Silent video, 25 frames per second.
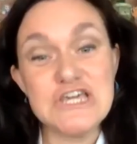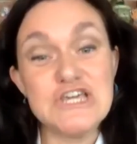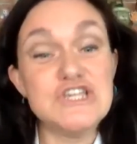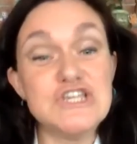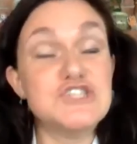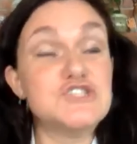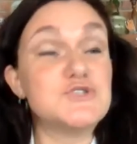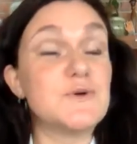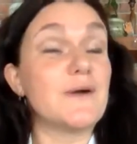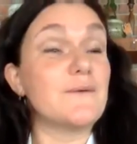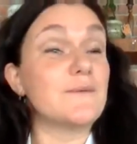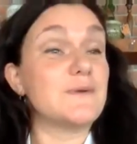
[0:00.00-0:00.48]

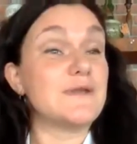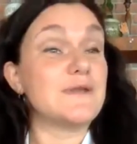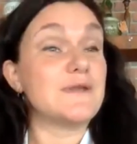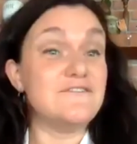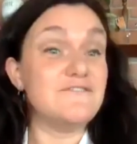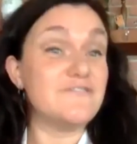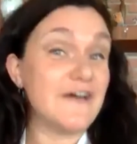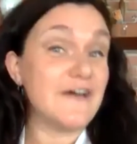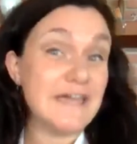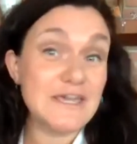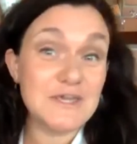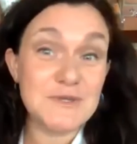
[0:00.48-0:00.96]
So I would
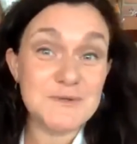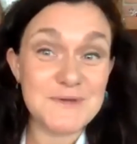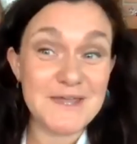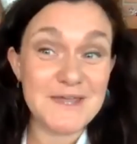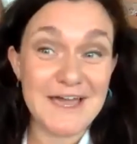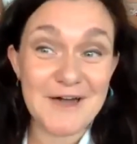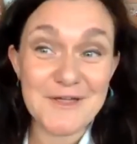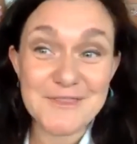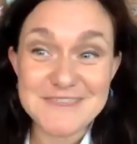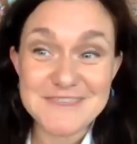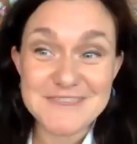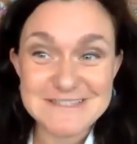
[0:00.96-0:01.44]
invite you
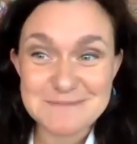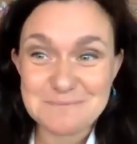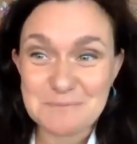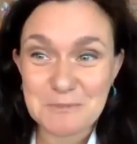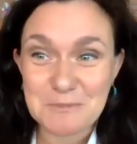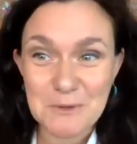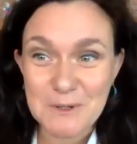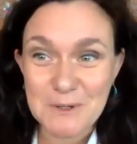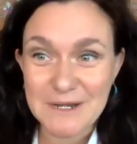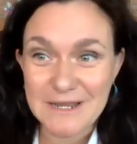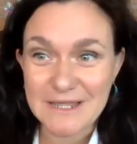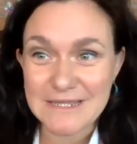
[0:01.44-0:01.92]
now this
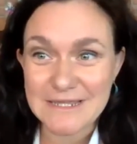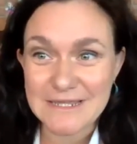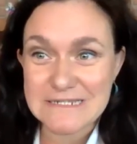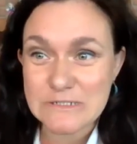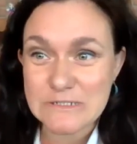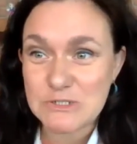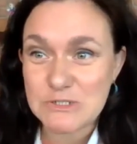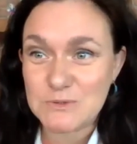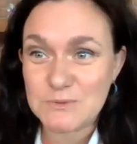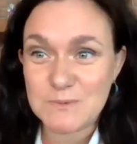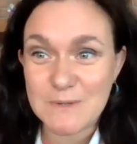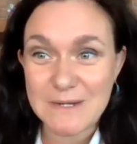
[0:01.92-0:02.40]
morning
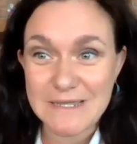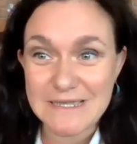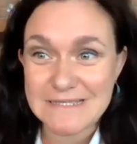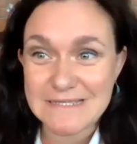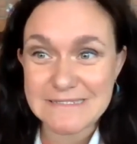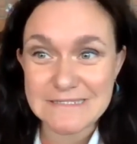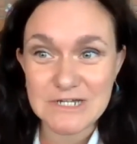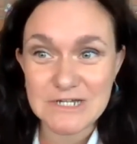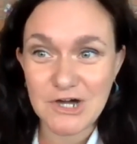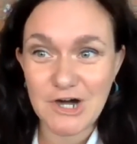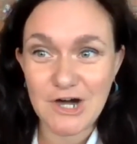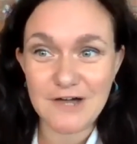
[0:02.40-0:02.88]
to raise a
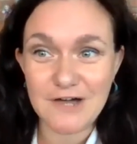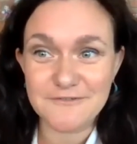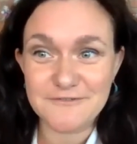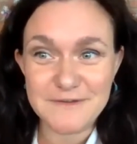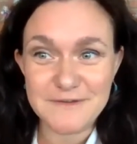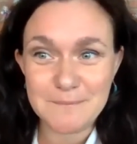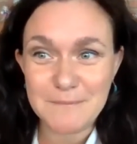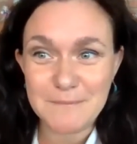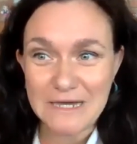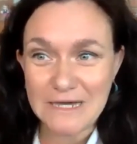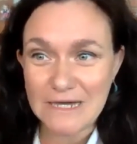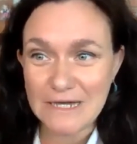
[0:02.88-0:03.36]
coffee
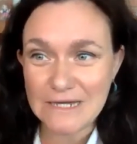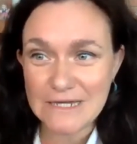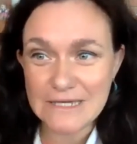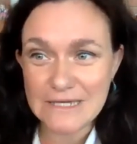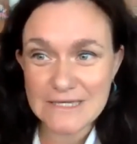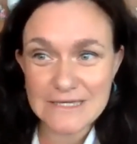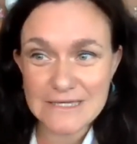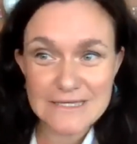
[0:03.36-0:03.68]
mug